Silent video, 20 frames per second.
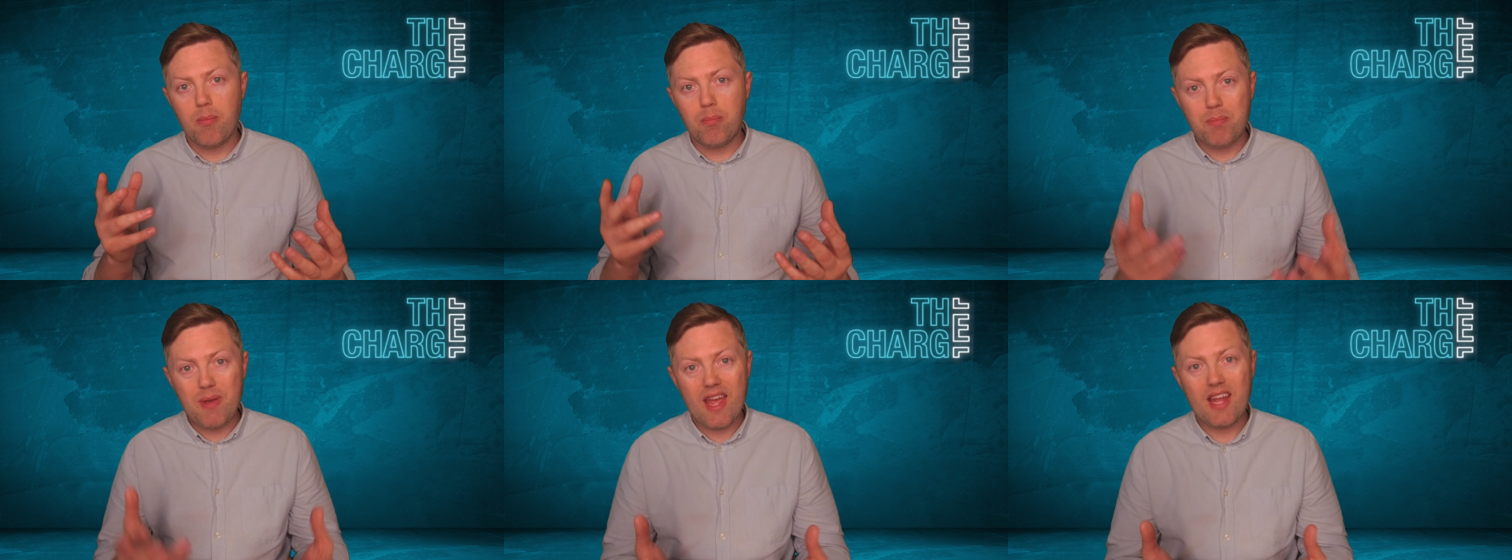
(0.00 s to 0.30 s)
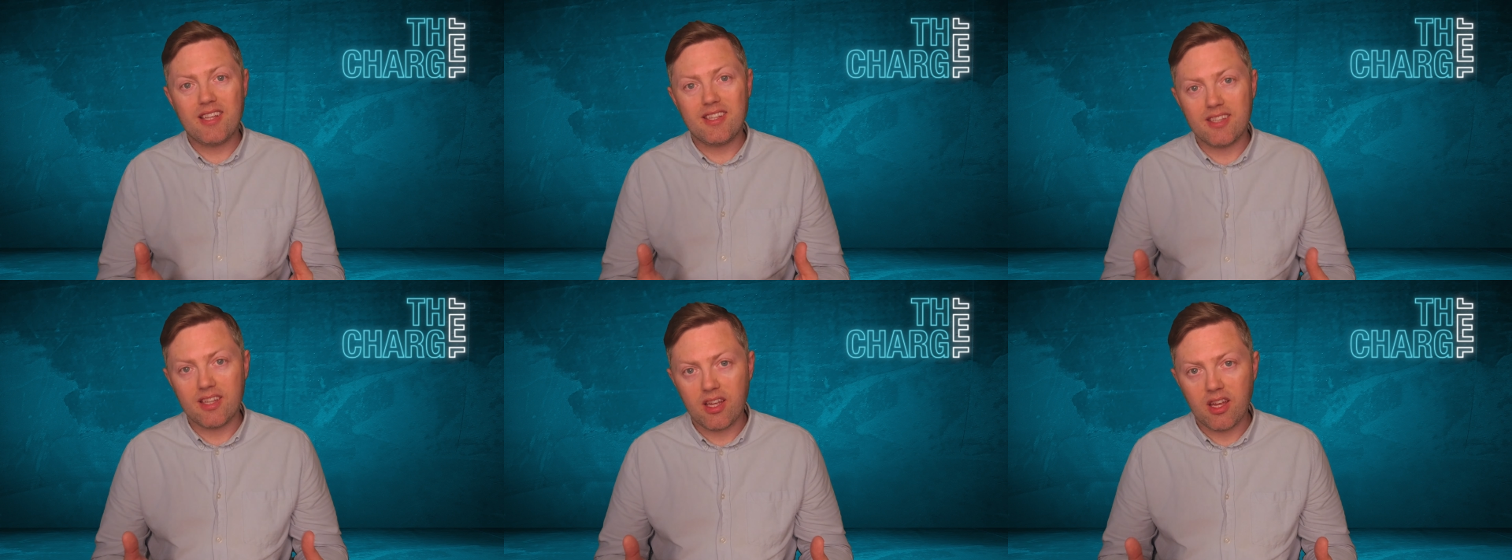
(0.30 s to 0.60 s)

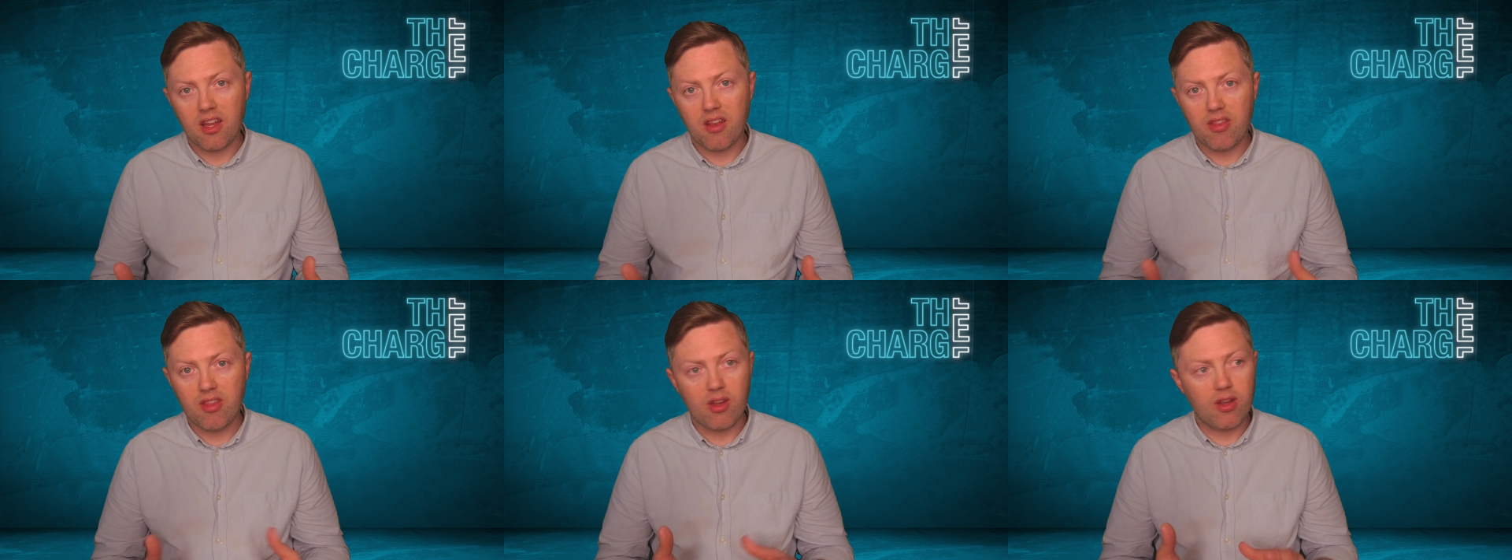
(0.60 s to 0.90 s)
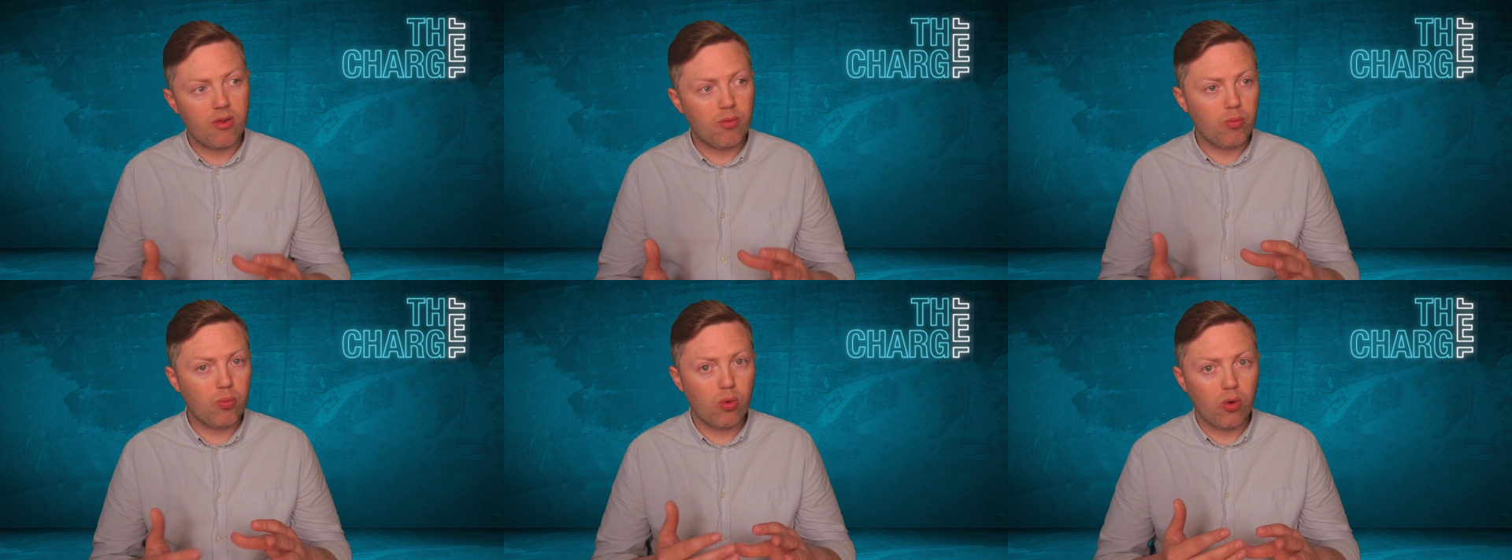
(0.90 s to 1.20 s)
better
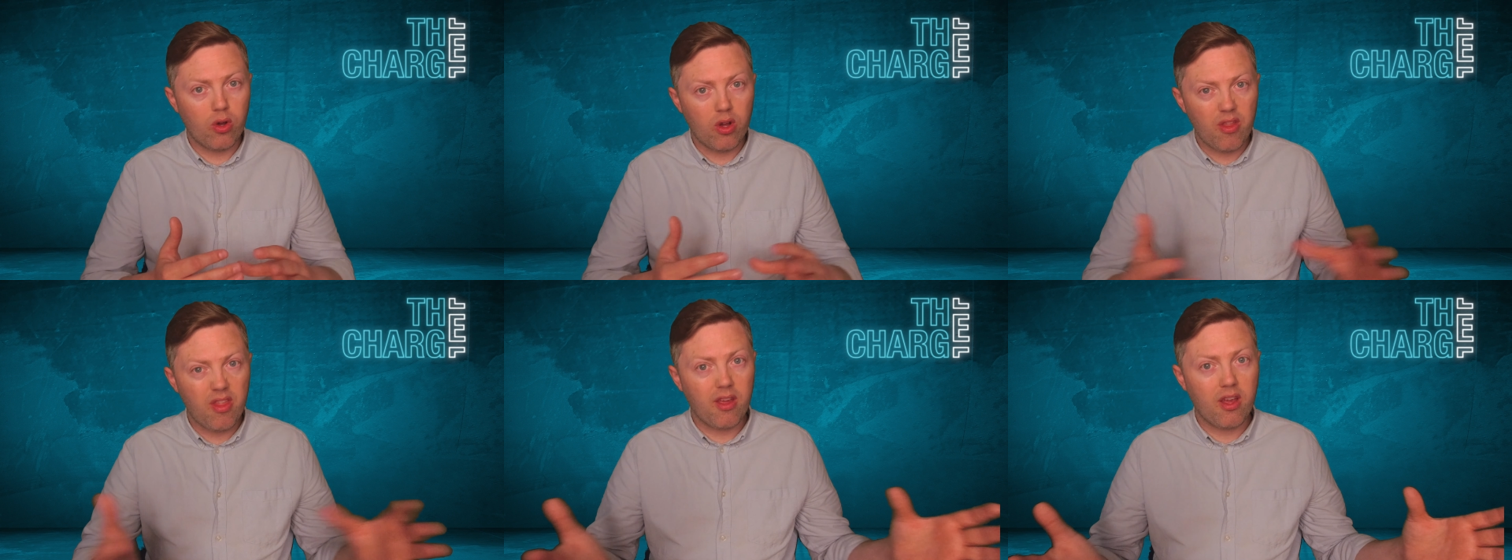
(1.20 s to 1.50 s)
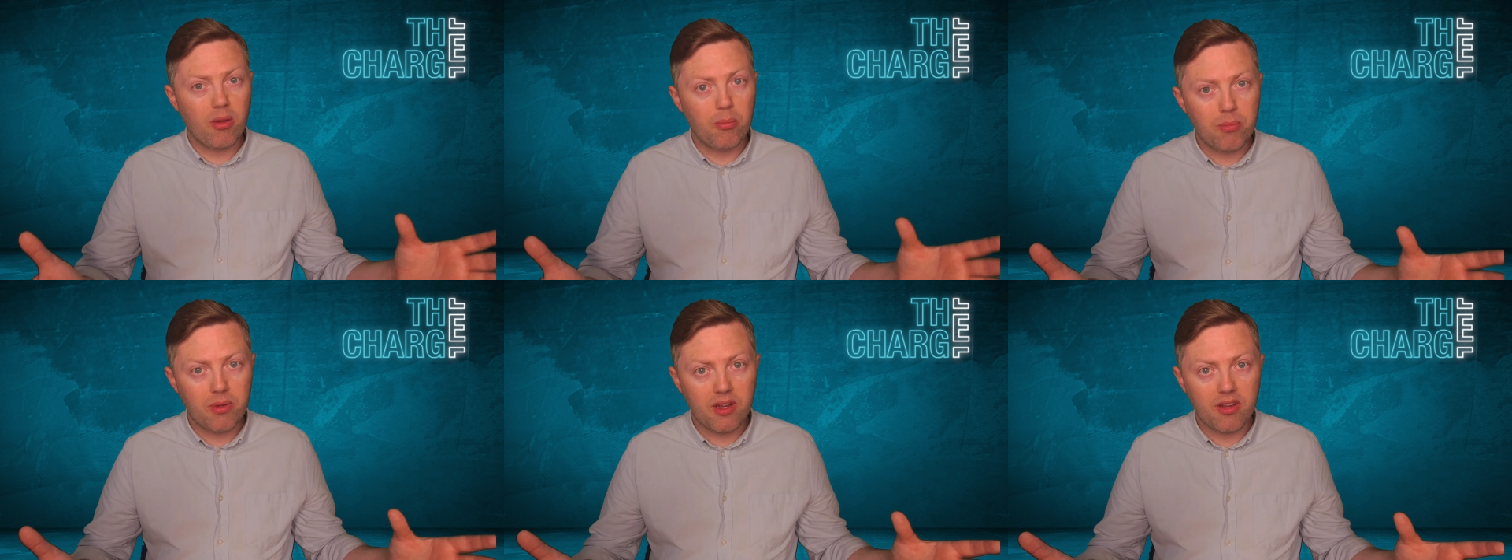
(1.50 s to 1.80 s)
than what other
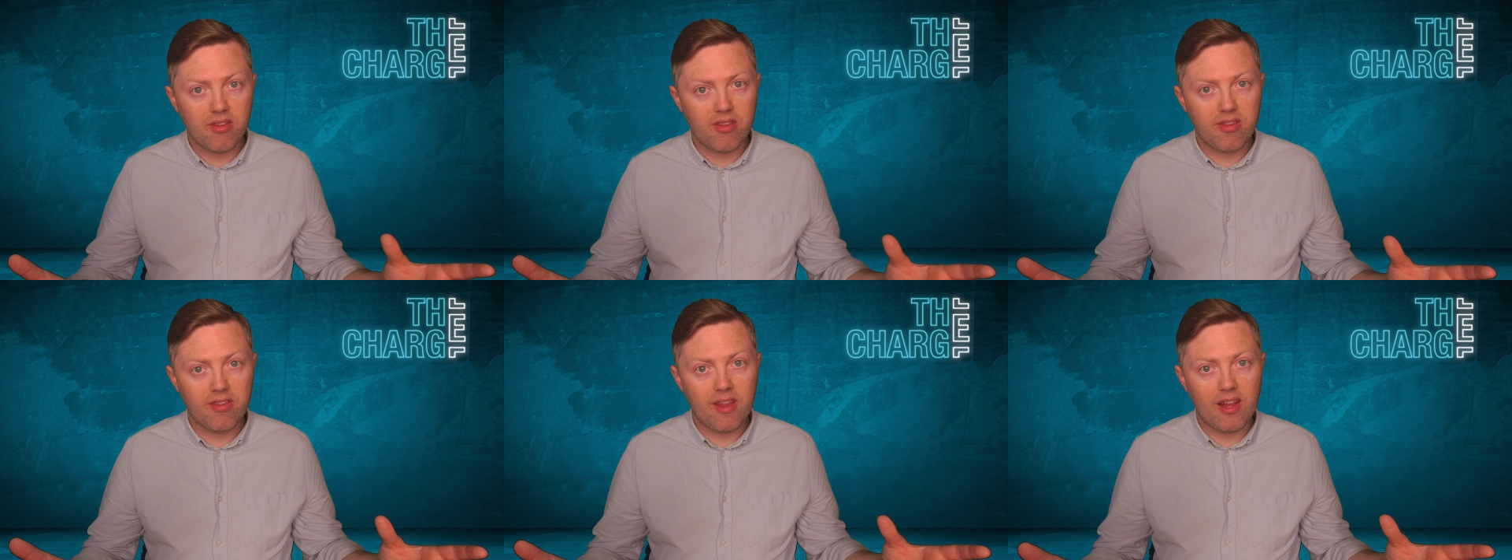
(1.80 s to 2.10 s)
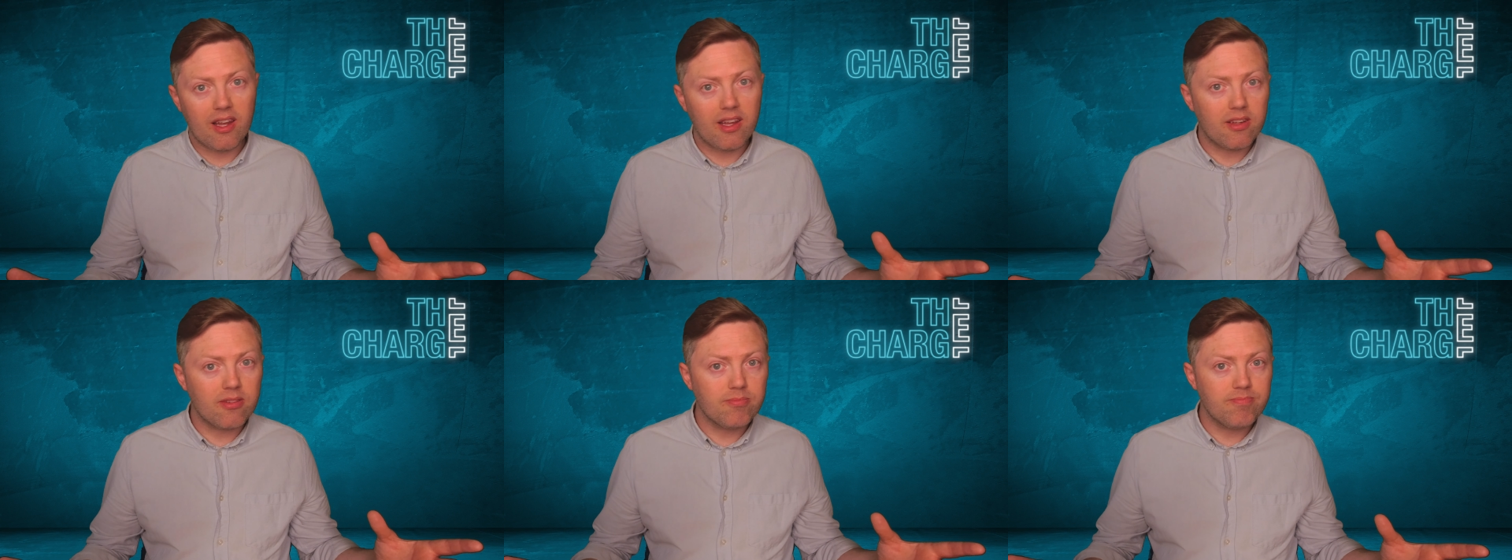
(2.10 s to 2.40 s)
companies are
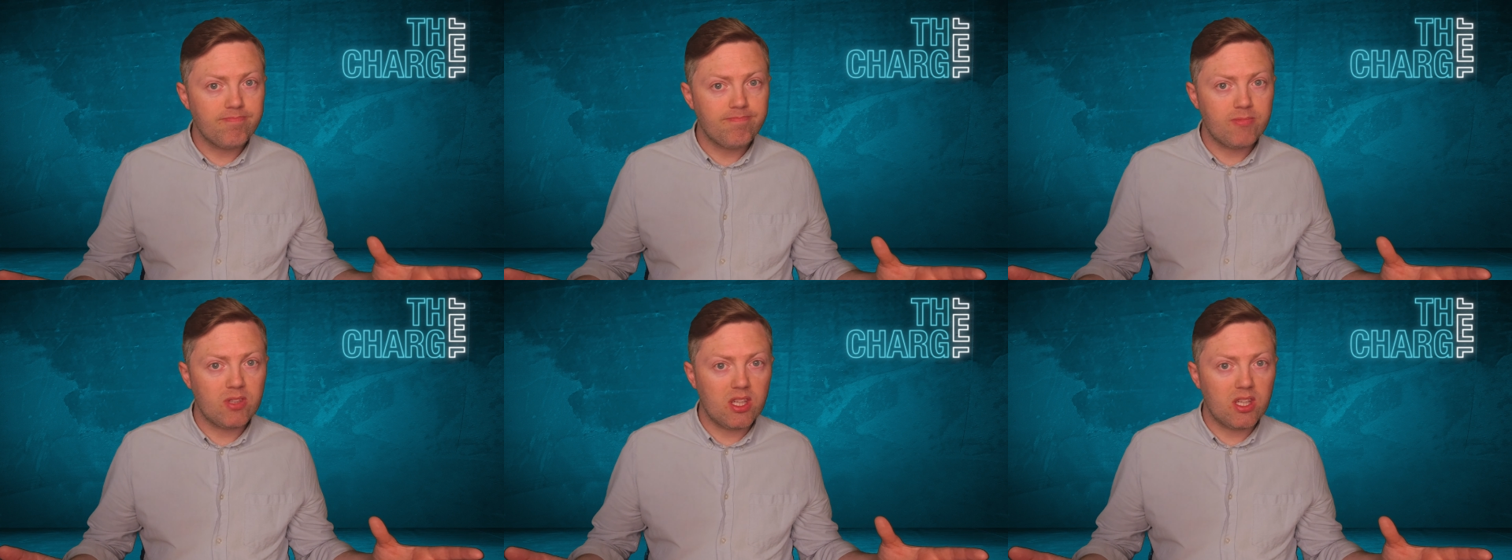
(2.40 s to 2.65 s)
selling,